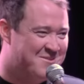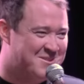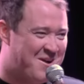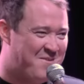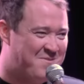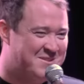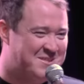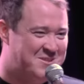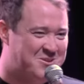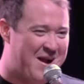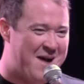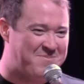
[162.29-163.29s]
into his office
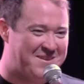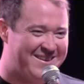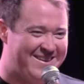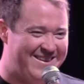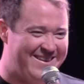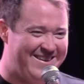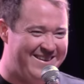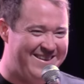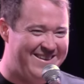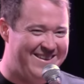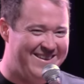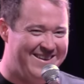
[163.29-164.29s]
and dropped it.
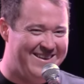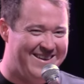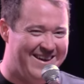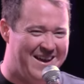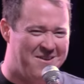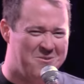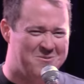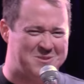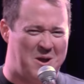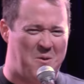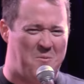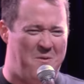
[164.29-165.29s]
And everyone was
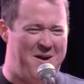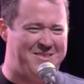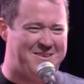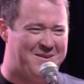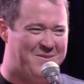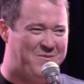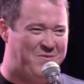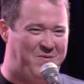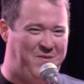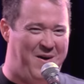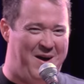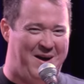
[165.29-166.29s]
like, what the
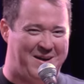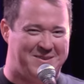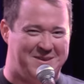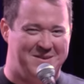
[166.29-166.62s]
fuck,